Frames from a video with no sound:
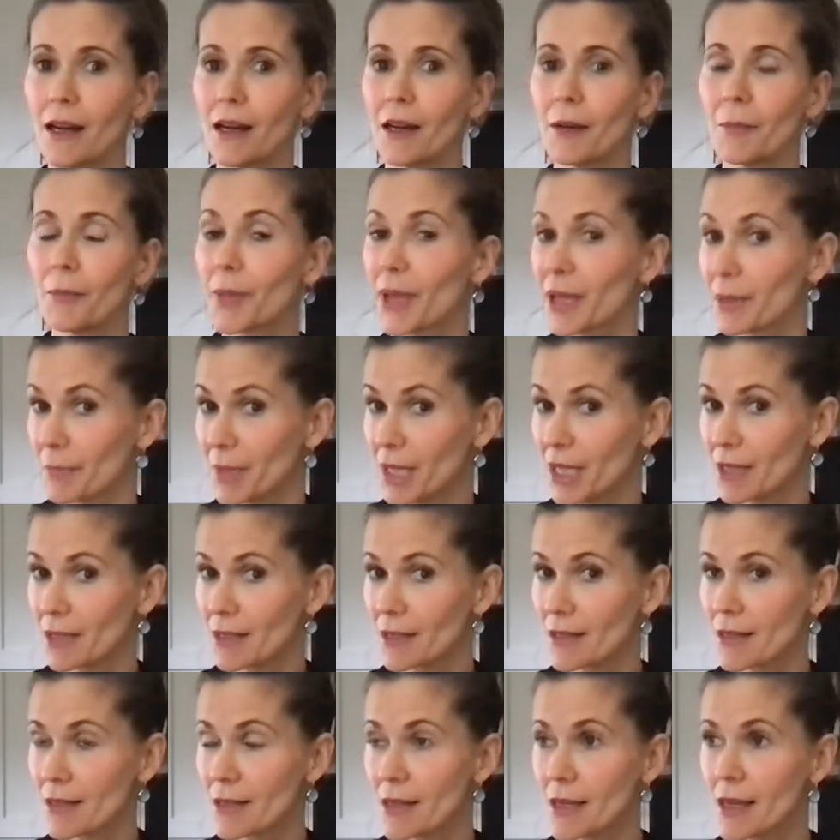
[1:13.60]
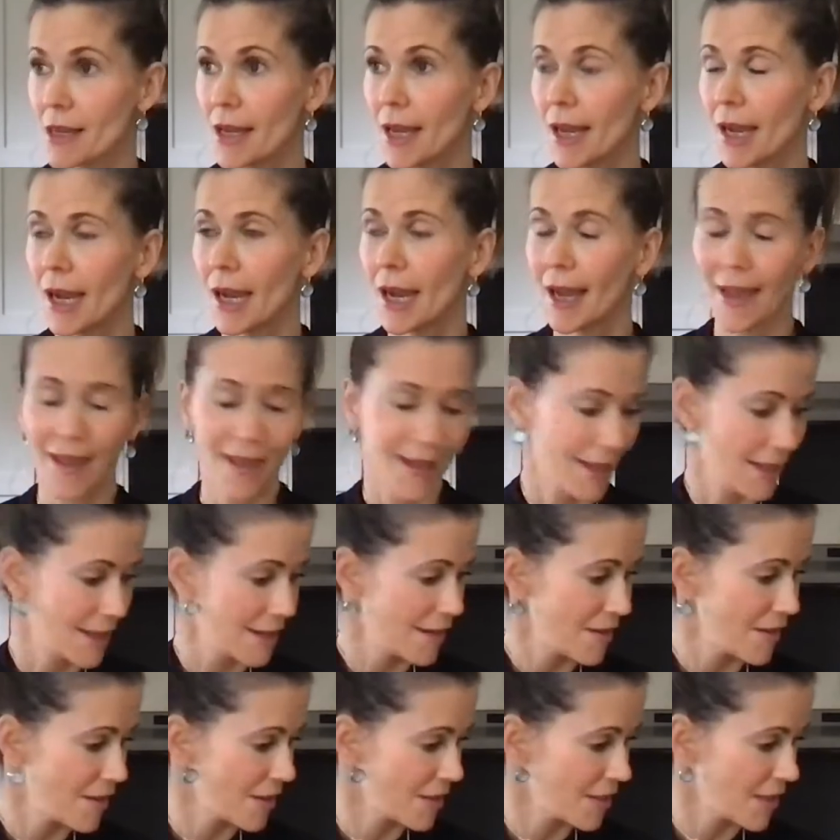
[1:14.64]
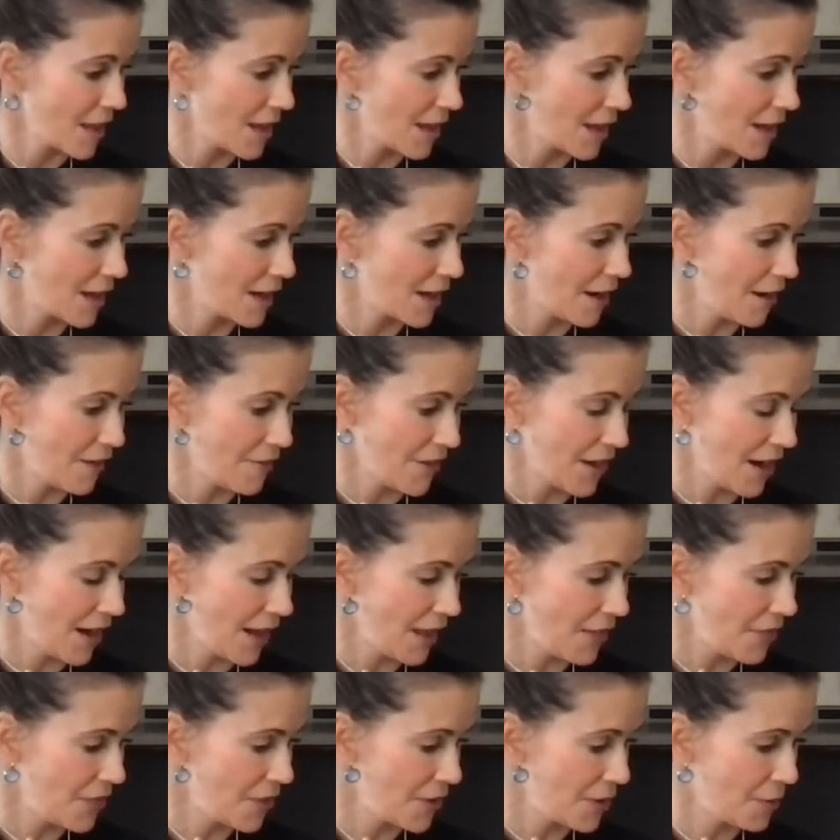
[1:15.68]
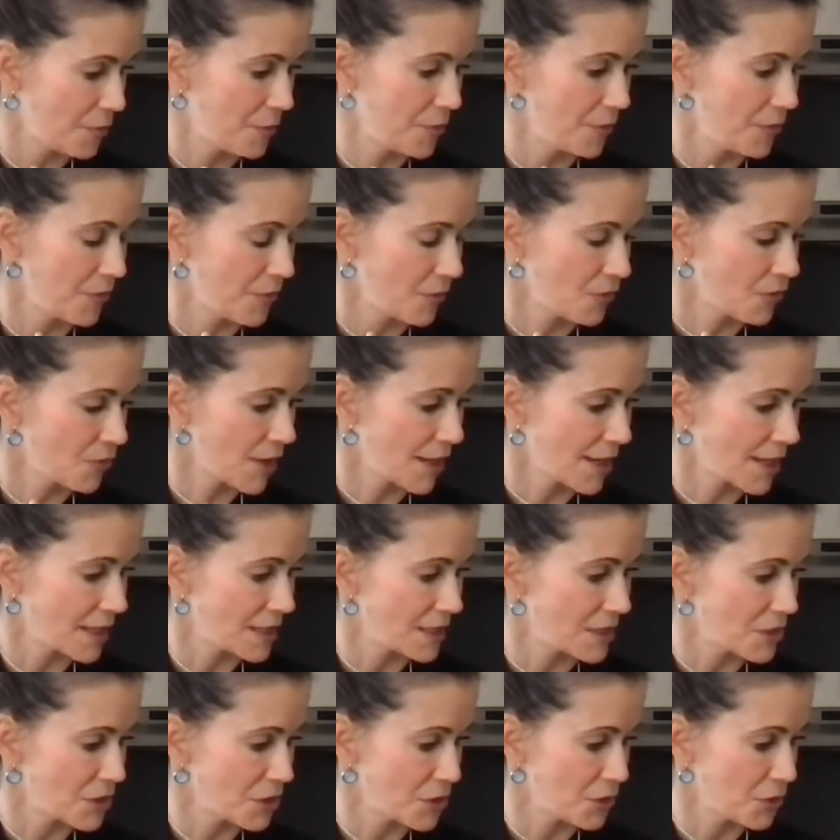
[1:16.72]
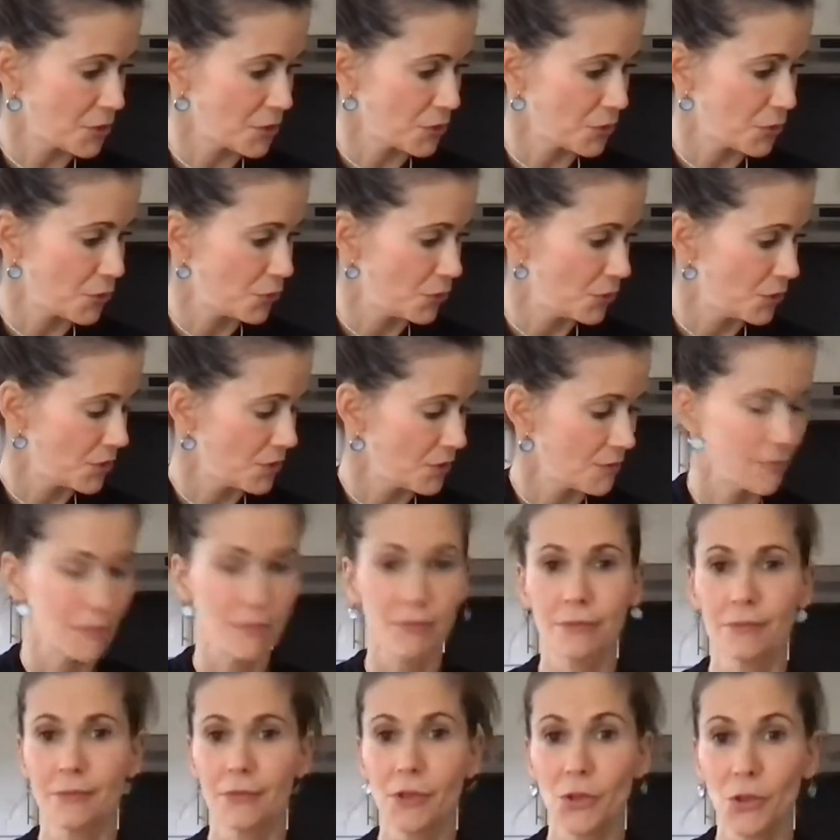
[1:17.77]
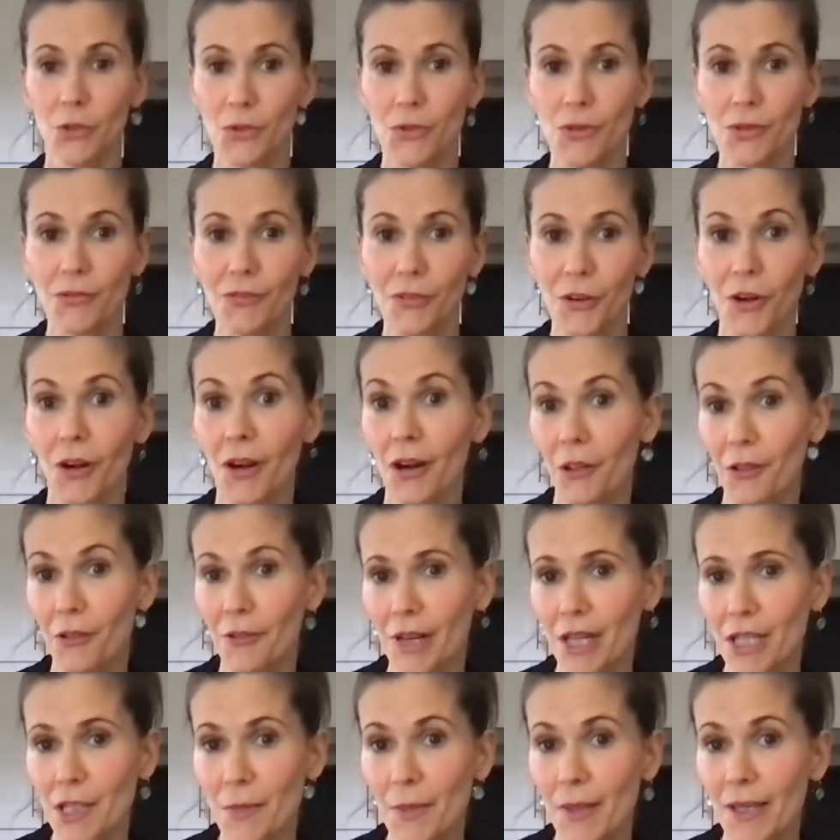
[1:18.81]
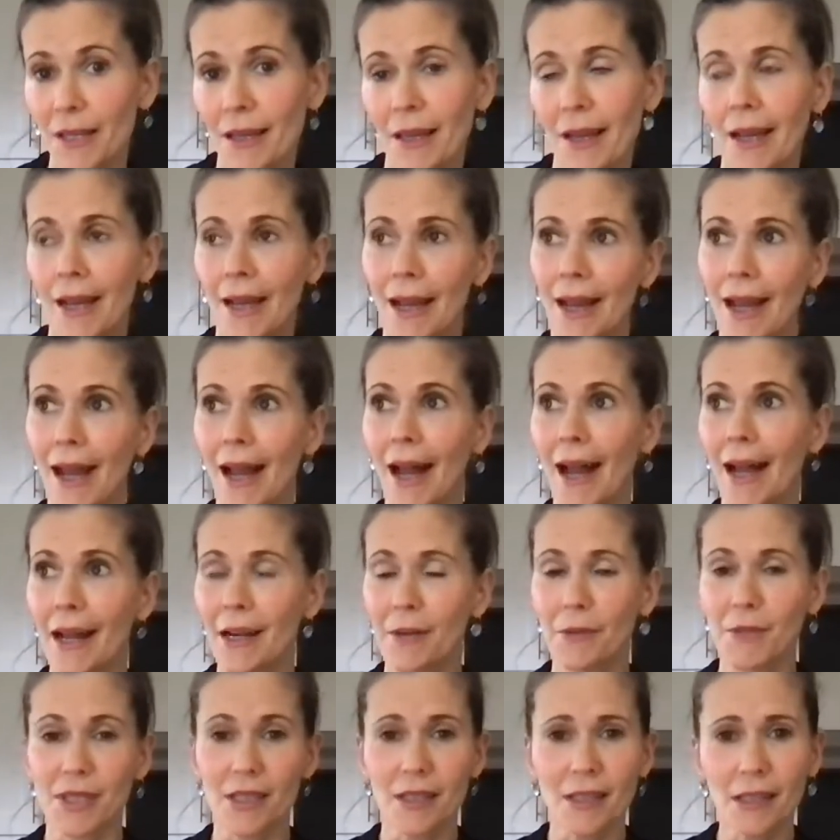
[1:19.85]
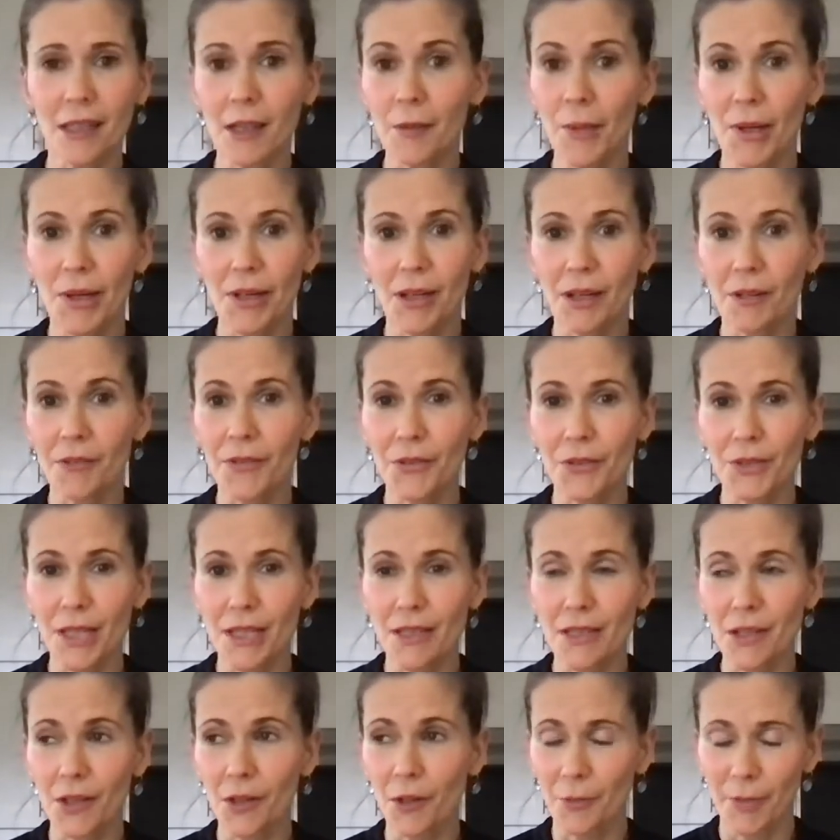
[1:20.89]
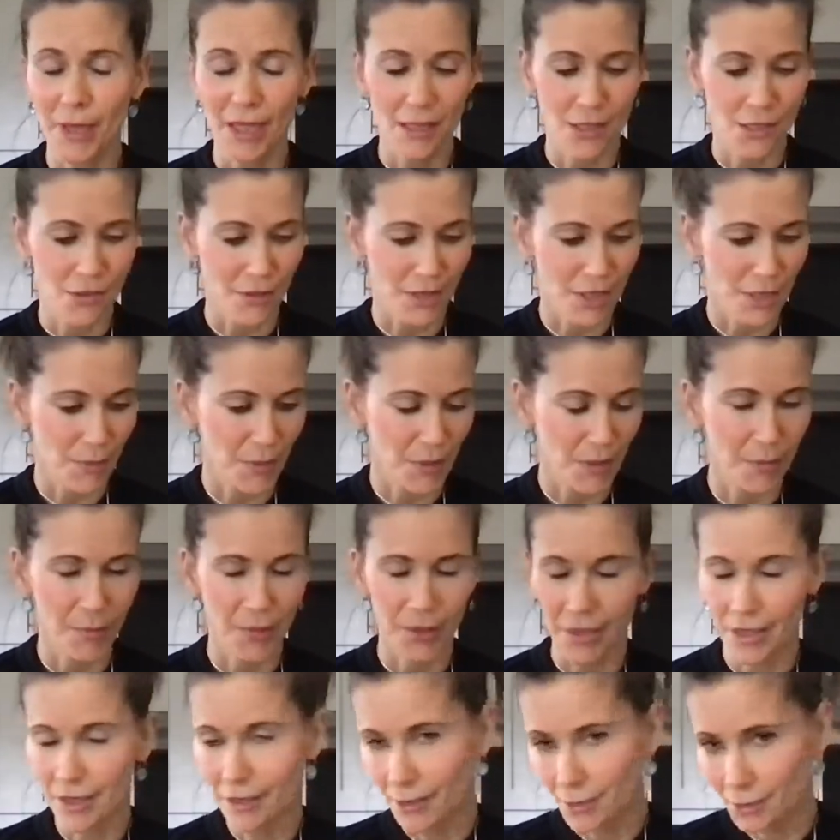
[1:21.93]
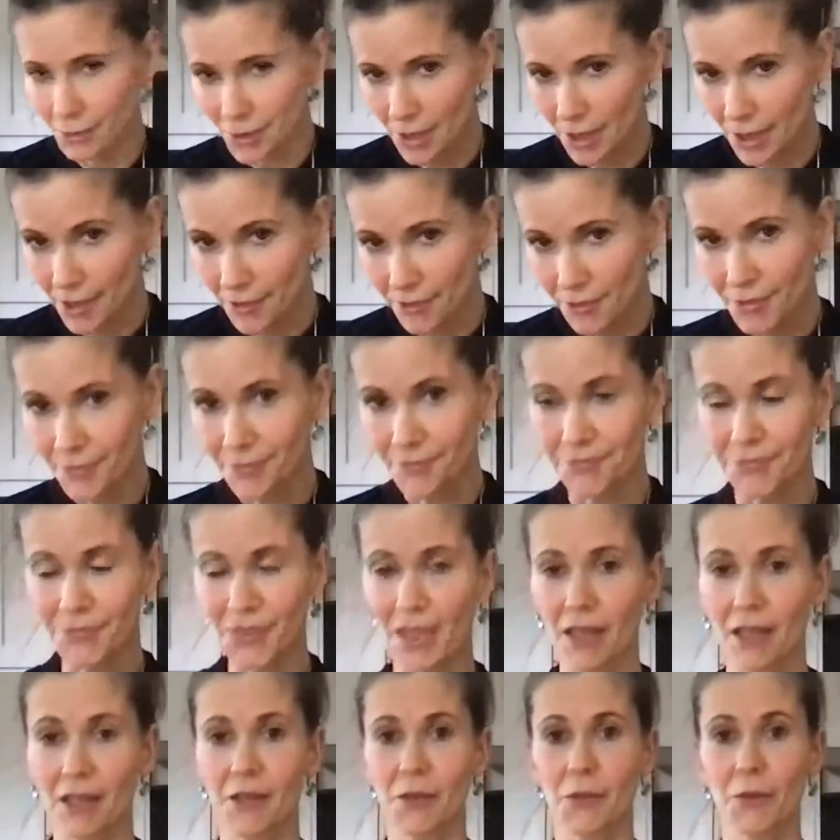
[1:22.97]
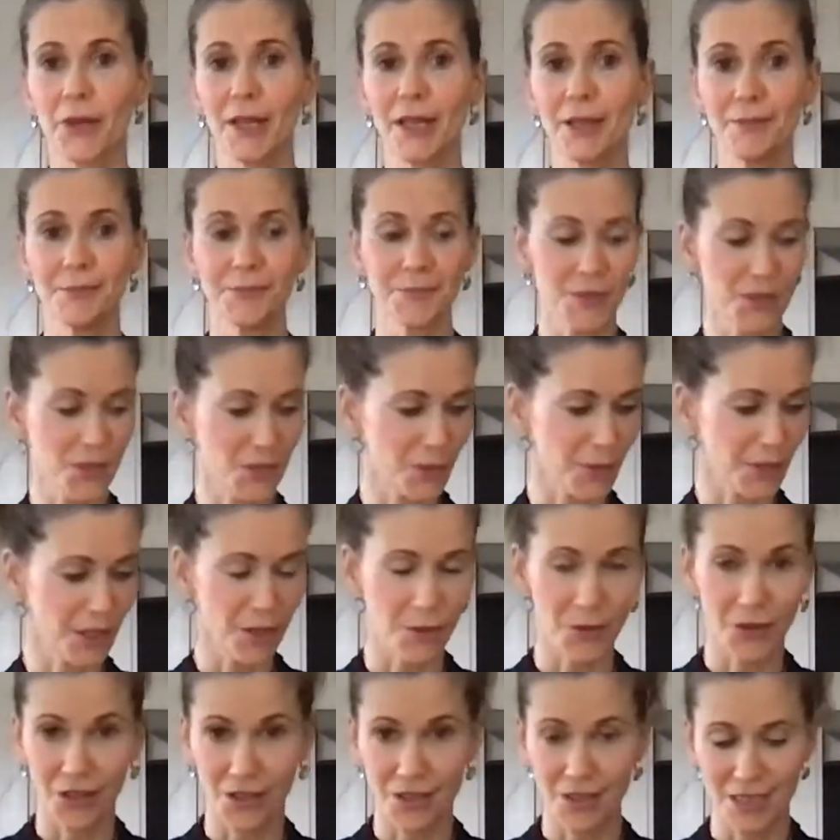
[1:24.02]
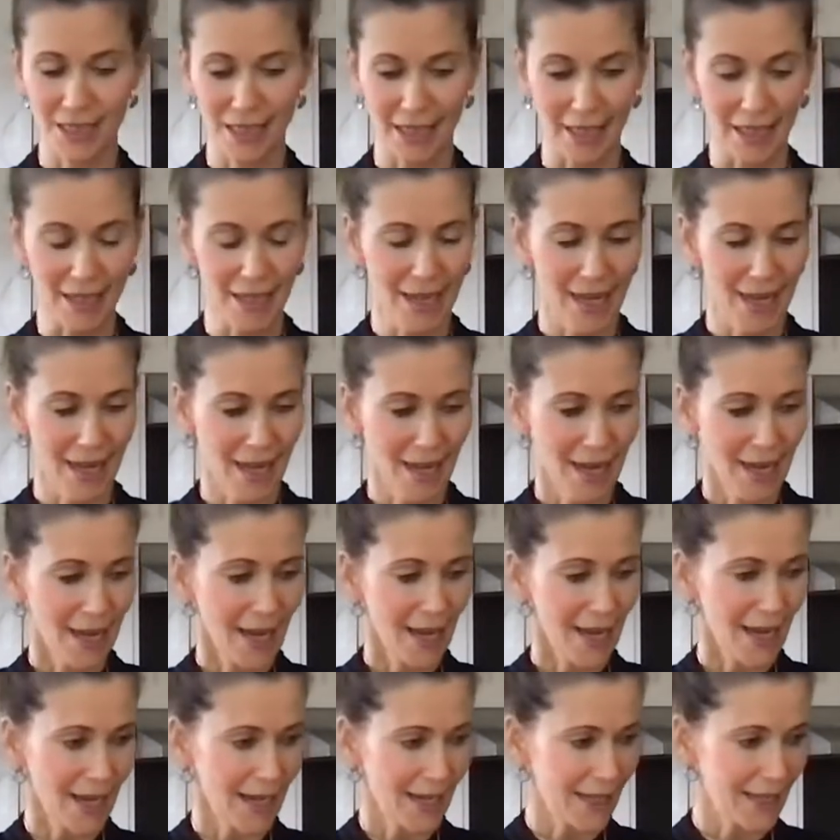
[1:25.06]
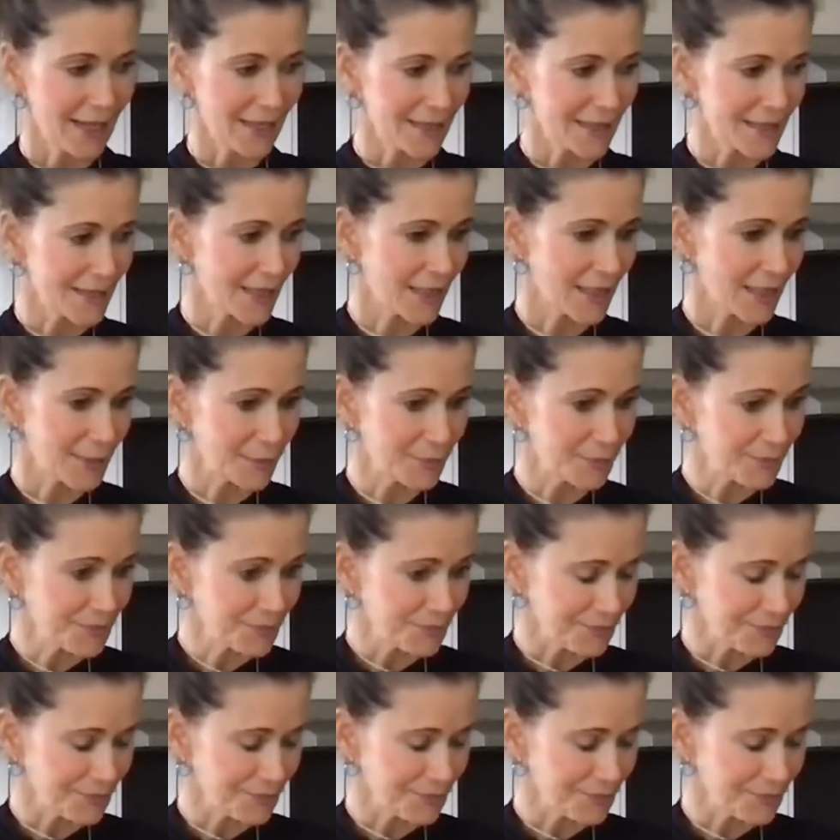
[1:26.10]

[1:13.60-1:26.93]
baked beans. And then I've had them ready to use for another recipe. And it was going to come on here a few days ago and make this recipe, but you know, life got in the way. So here we are today. And a